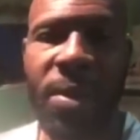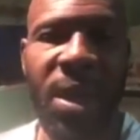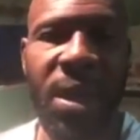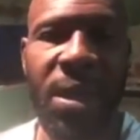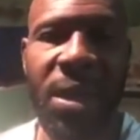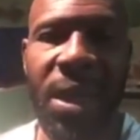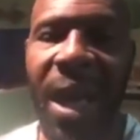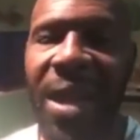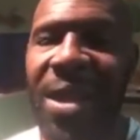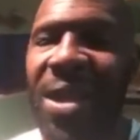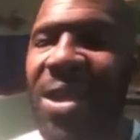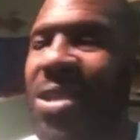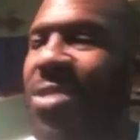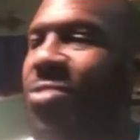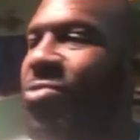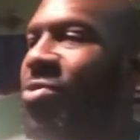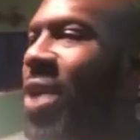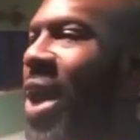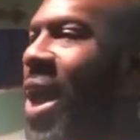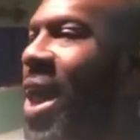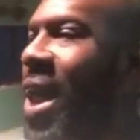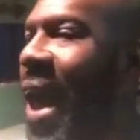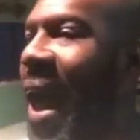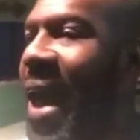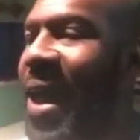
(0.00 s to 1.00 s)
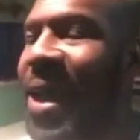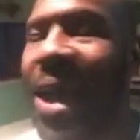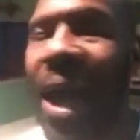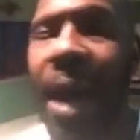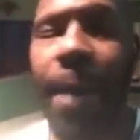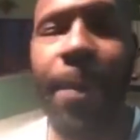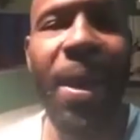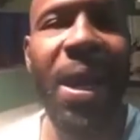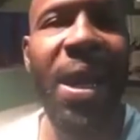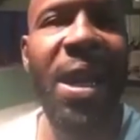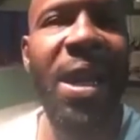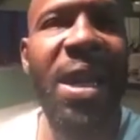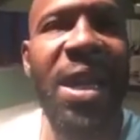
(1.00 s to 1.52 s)
That is real. I can't
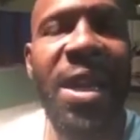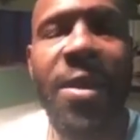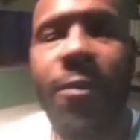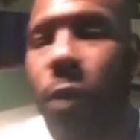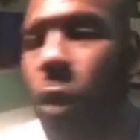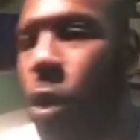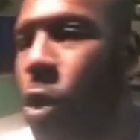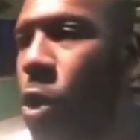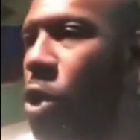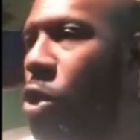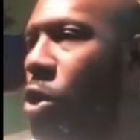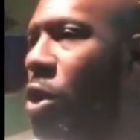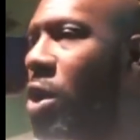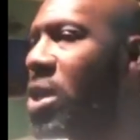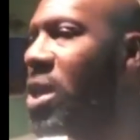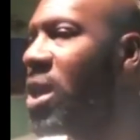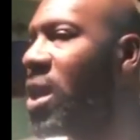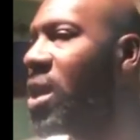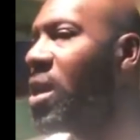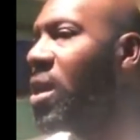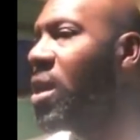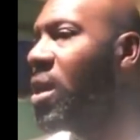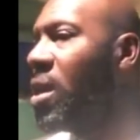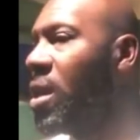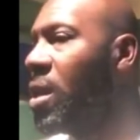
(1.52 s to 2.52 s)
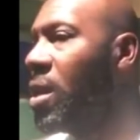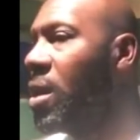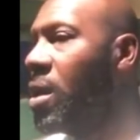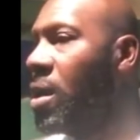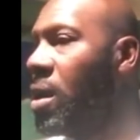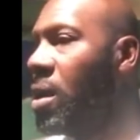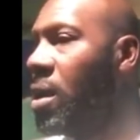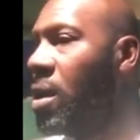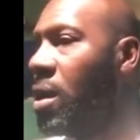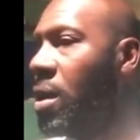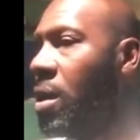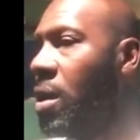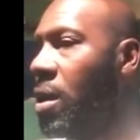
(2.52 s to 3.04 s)
believe what's going on here.
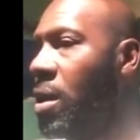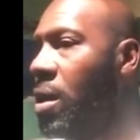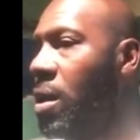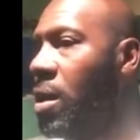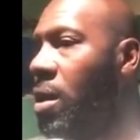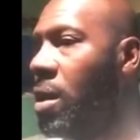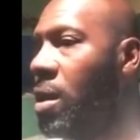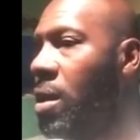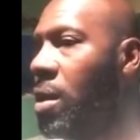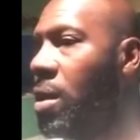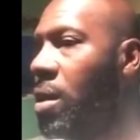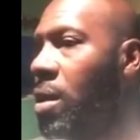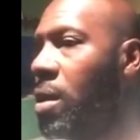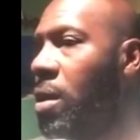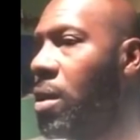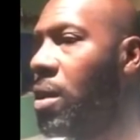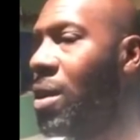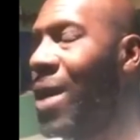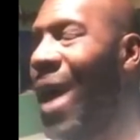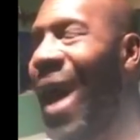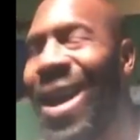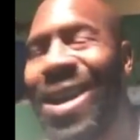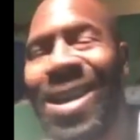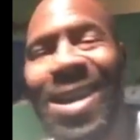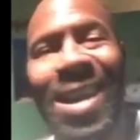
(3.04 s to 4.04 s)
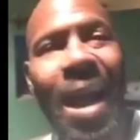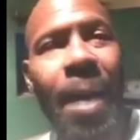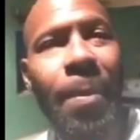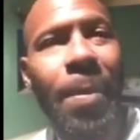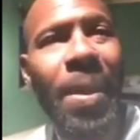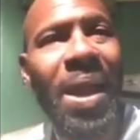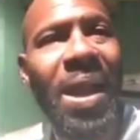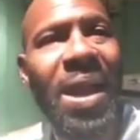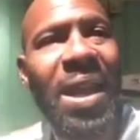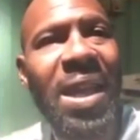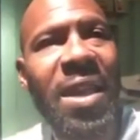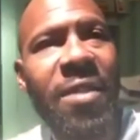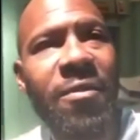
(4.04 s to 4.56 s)
I can't
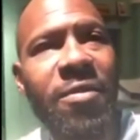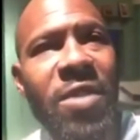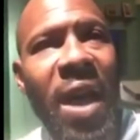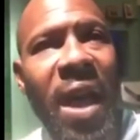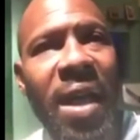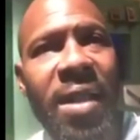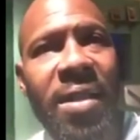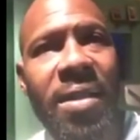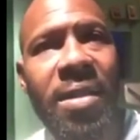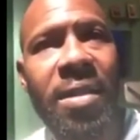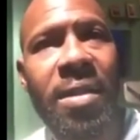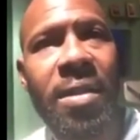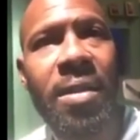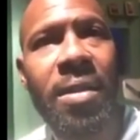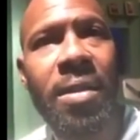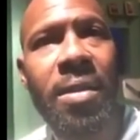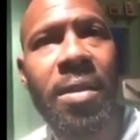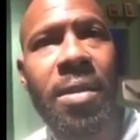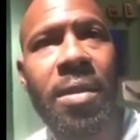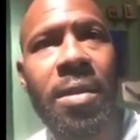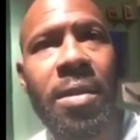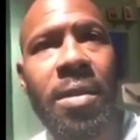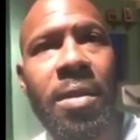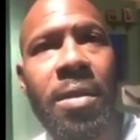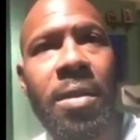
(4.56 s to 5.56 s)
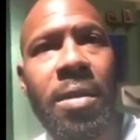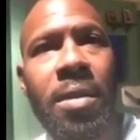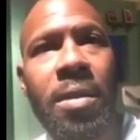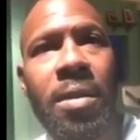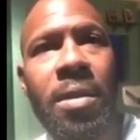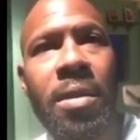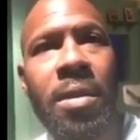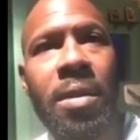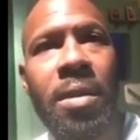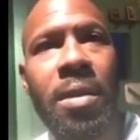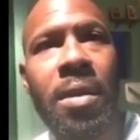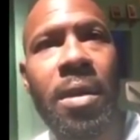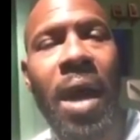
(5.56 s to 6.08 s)
believe that.
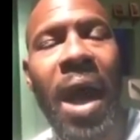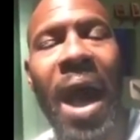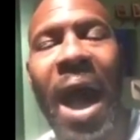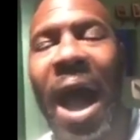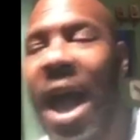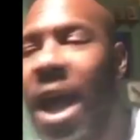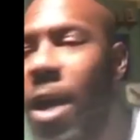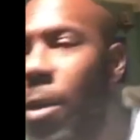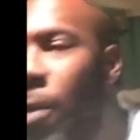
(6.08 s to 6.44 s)
I